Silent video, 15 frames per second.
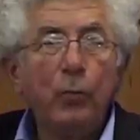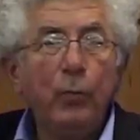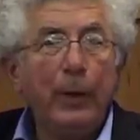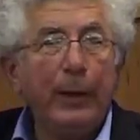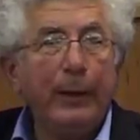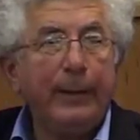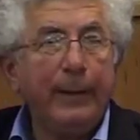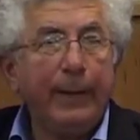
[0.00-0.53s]

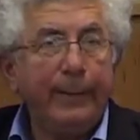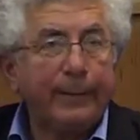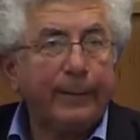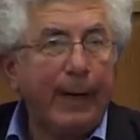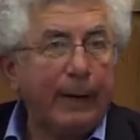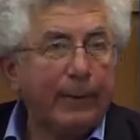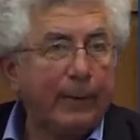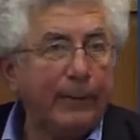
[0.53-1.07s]
with its
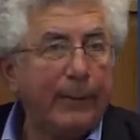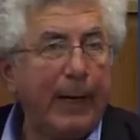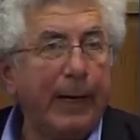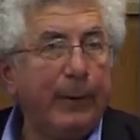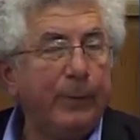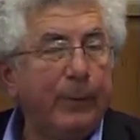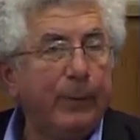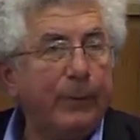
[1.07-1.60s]
Arab
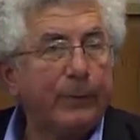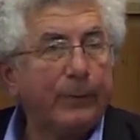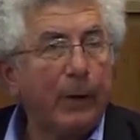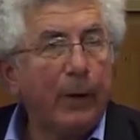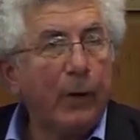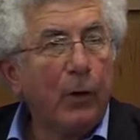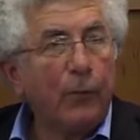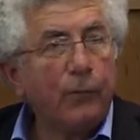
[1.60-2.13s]
neighbors
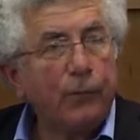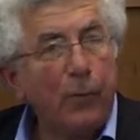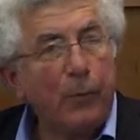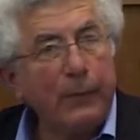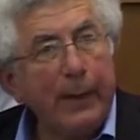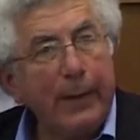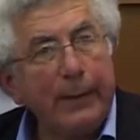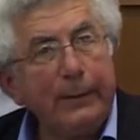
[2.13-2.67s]

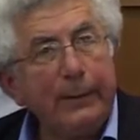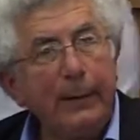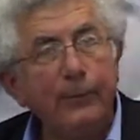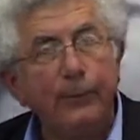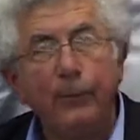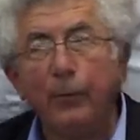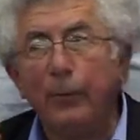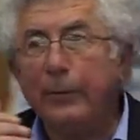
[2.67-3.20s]
from
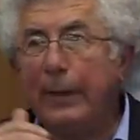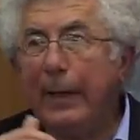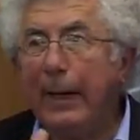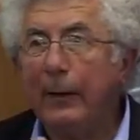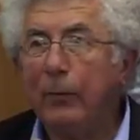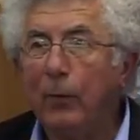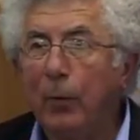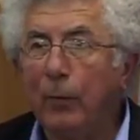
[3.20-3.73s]

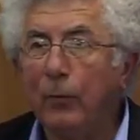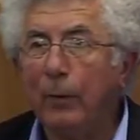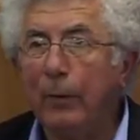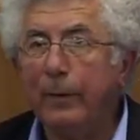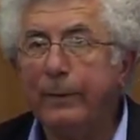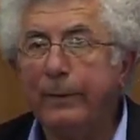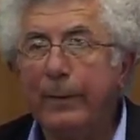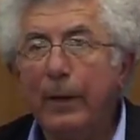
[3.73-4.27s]
1948
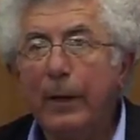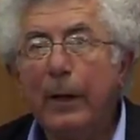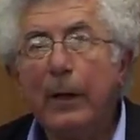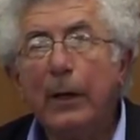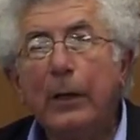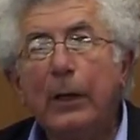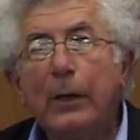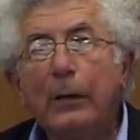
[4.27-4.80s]
onwards,
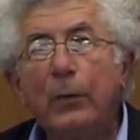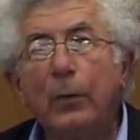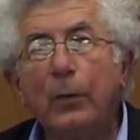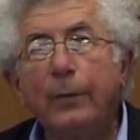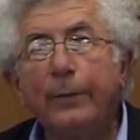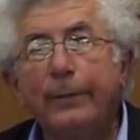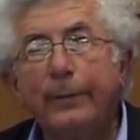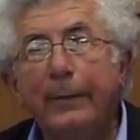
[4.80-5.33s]

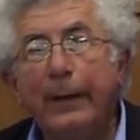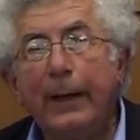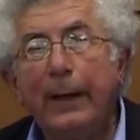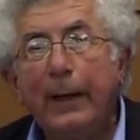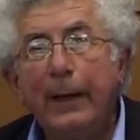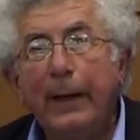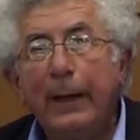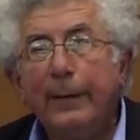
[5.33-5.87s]
you'll
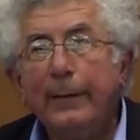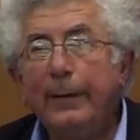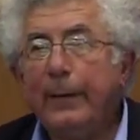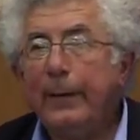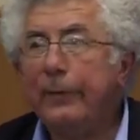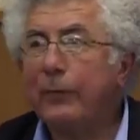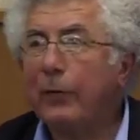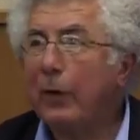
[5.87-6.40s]
see that
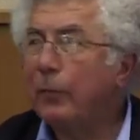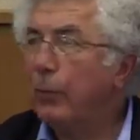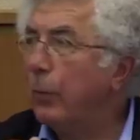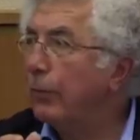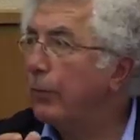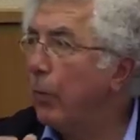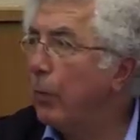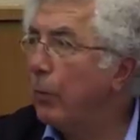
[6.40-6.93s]
Israel
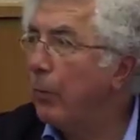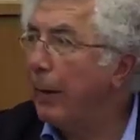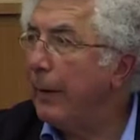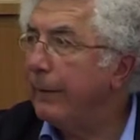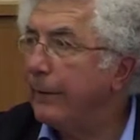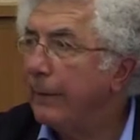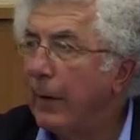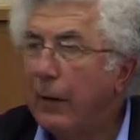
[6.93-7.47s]
was
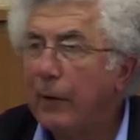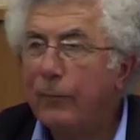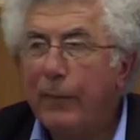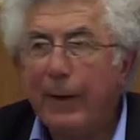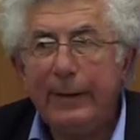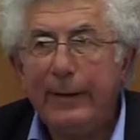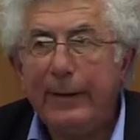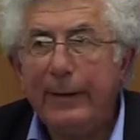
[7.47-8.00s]
always
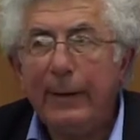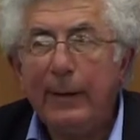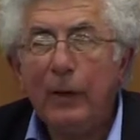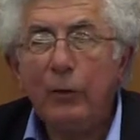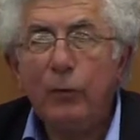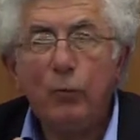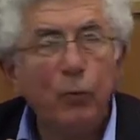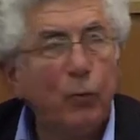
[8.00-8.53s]
ready
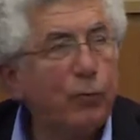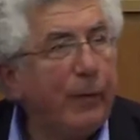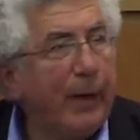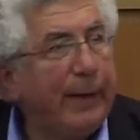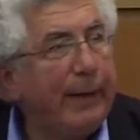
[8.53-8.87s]
to